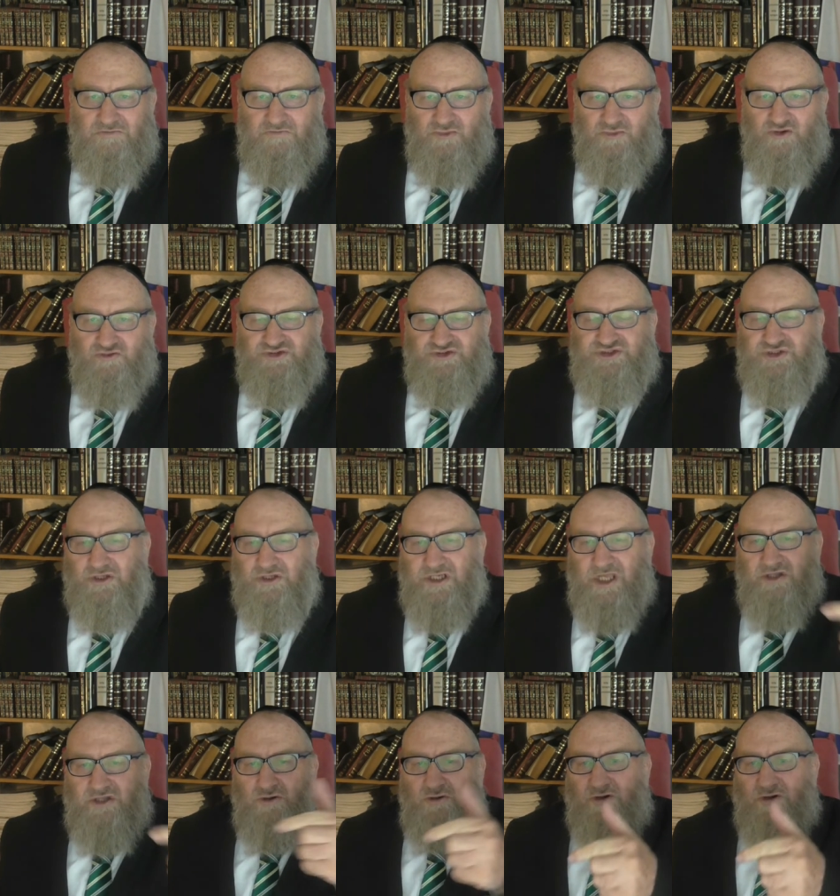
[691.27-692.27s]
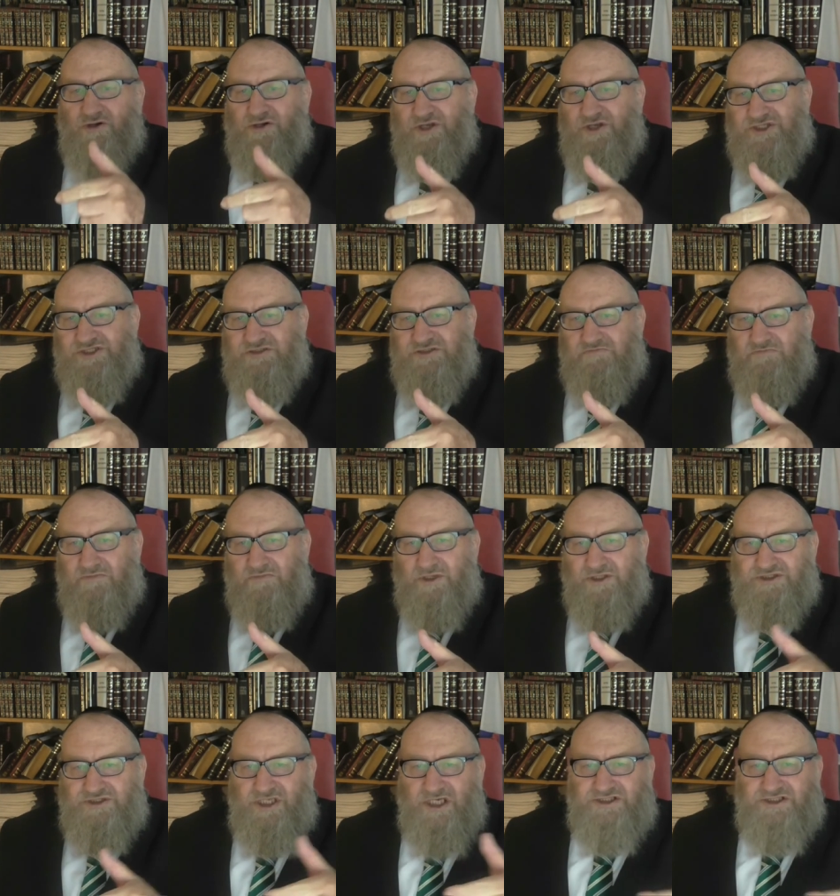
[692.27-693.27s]
moves to another organism
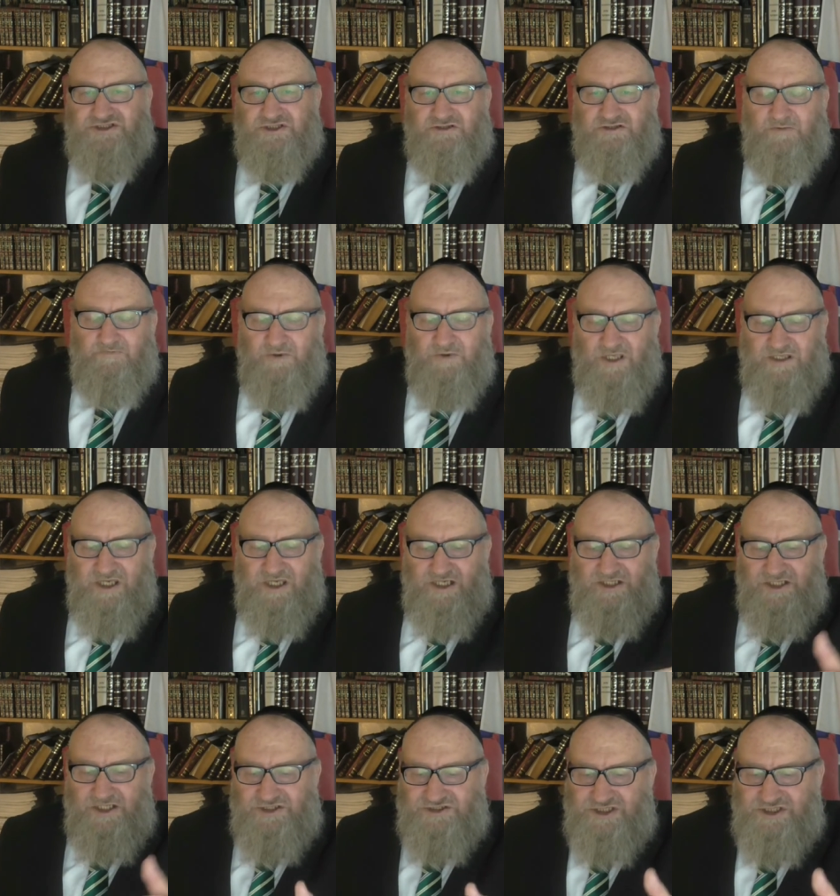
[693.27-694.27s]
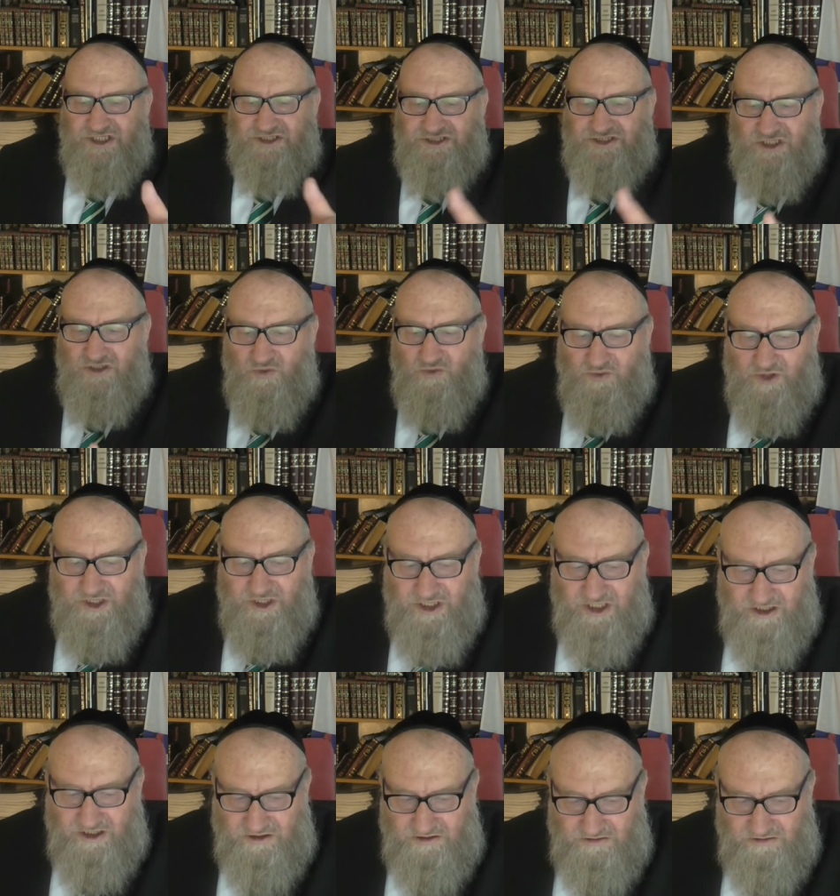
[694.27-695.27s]
and takes a replicated section with
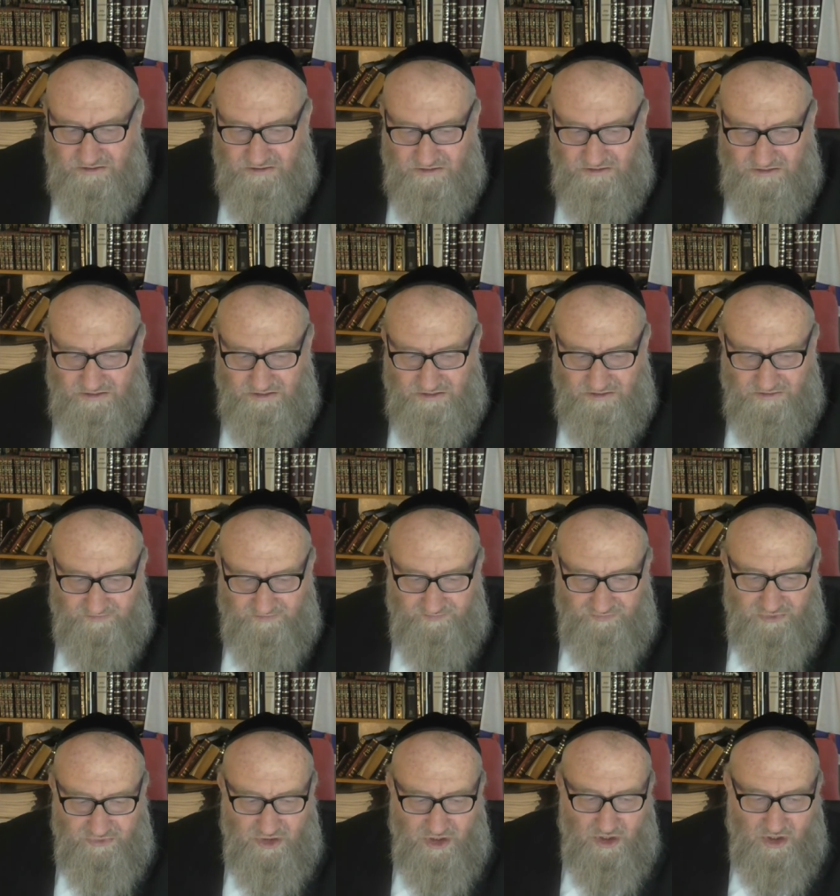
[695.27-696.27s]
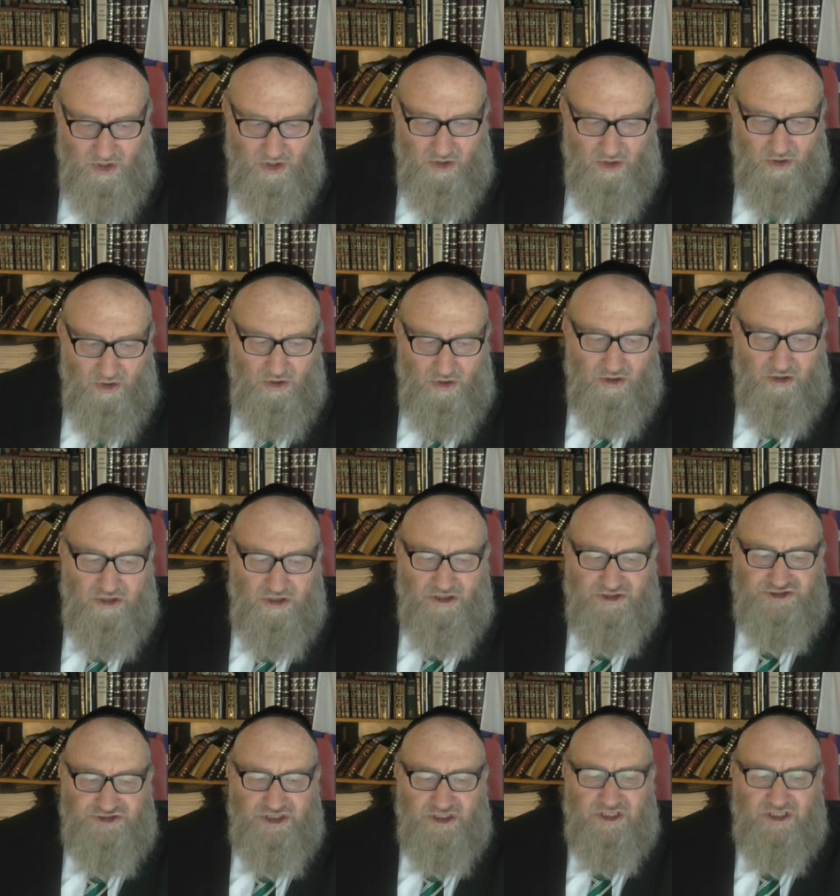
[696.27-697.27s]
it. Or
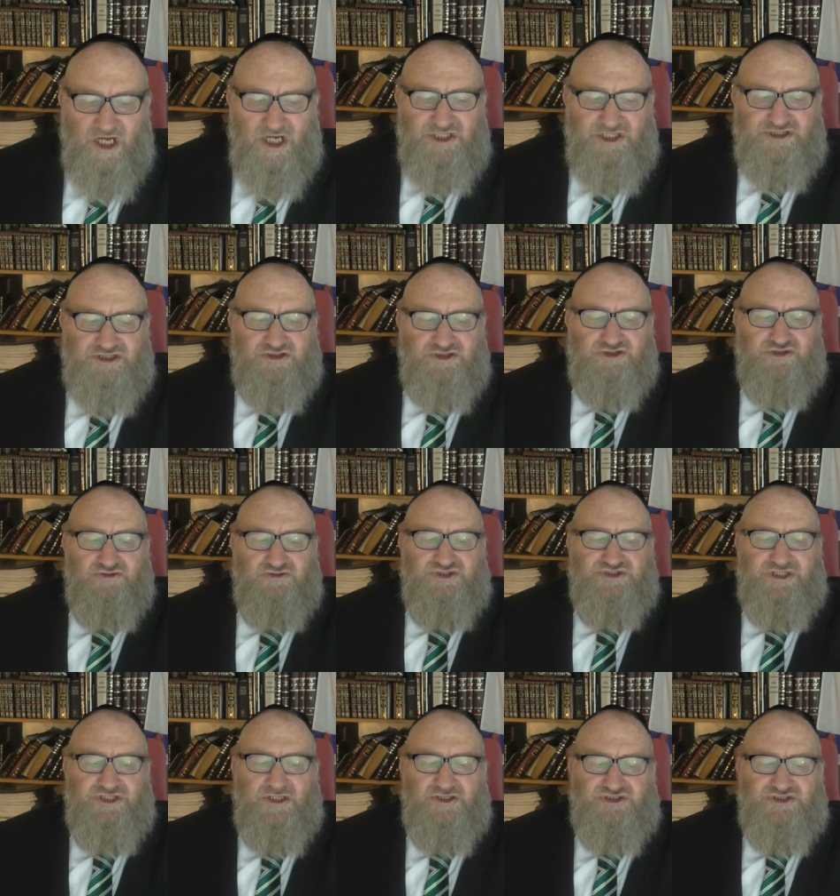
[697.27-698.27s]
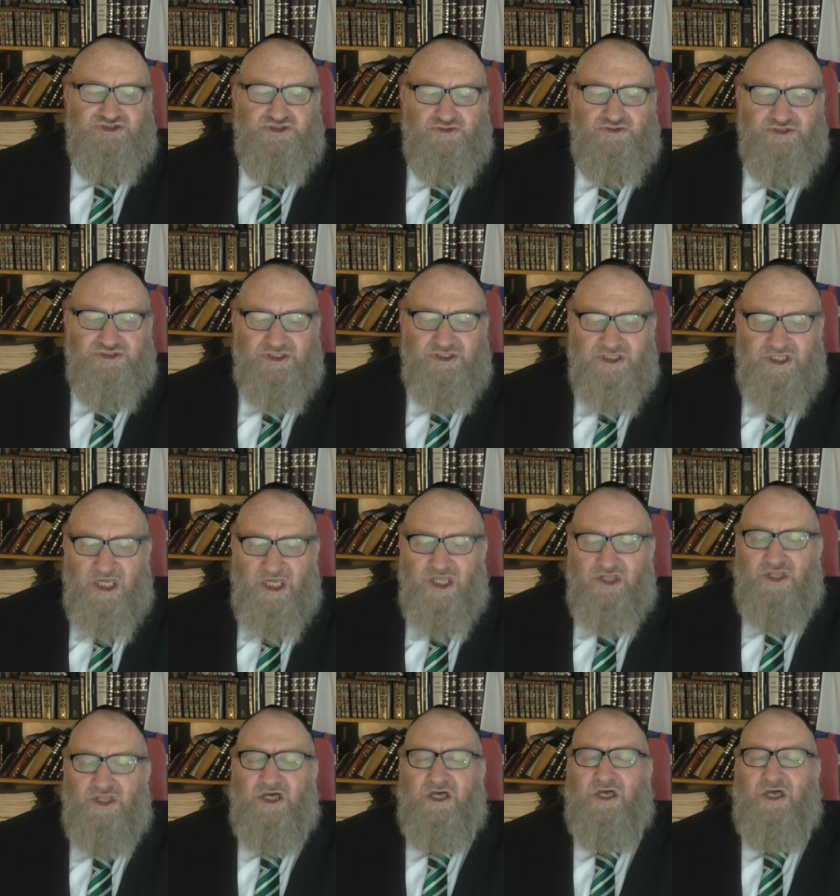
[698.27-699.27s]
conjugation, two cells joined
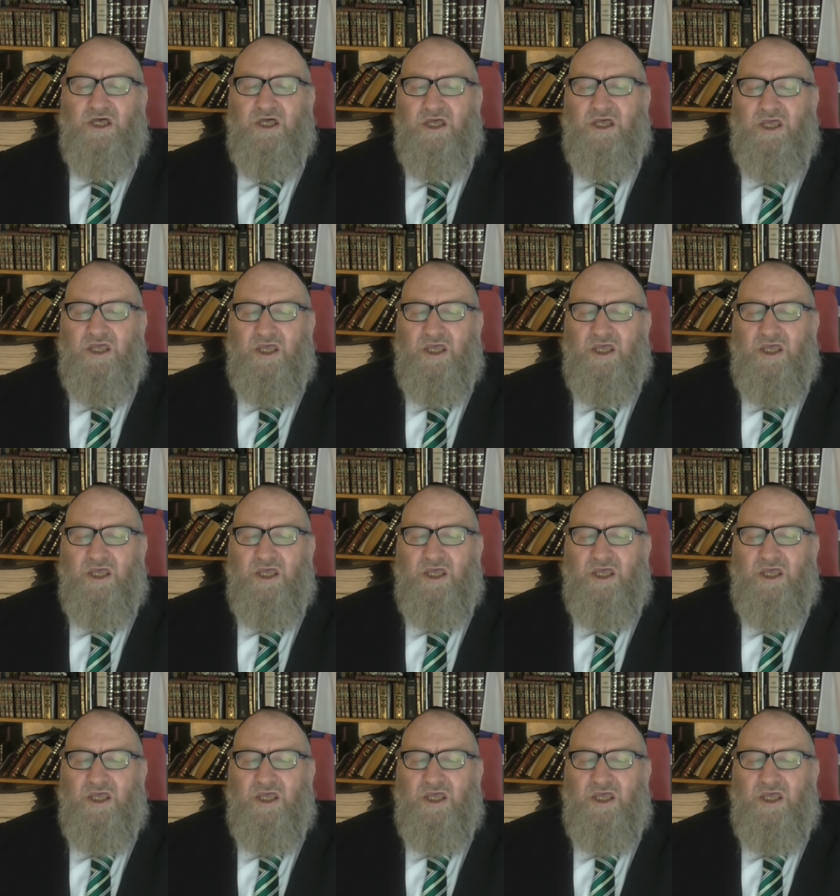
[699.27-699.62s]
together,